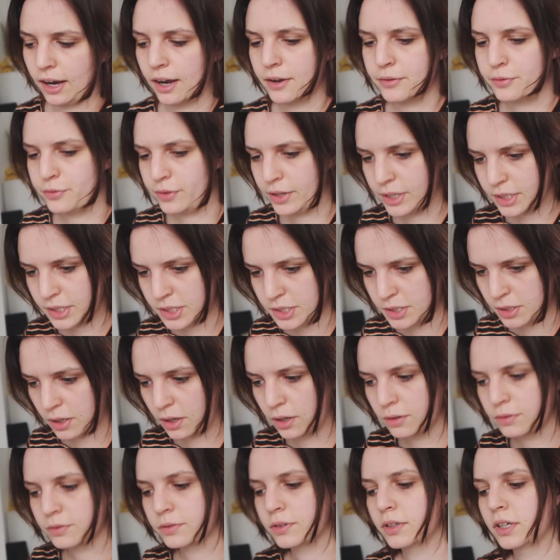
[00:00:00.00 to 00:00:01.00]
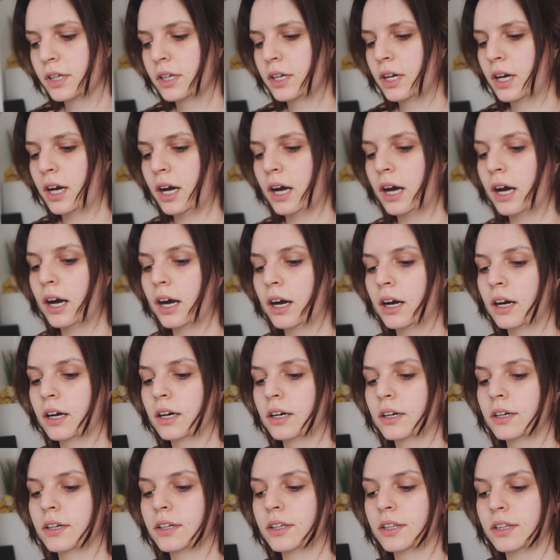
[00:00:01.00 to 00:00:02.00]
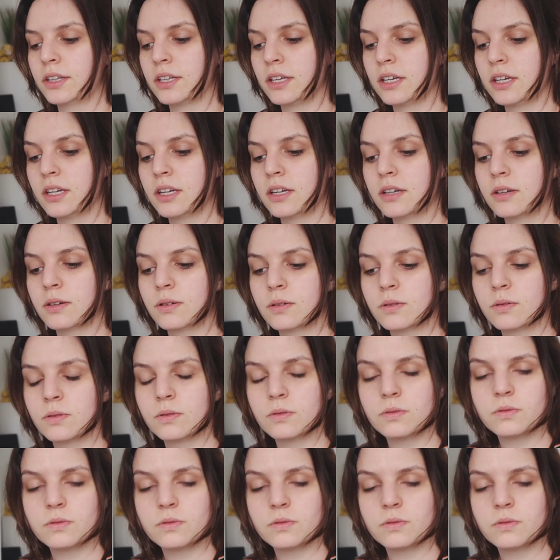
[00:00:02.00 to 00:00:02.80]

I finished off the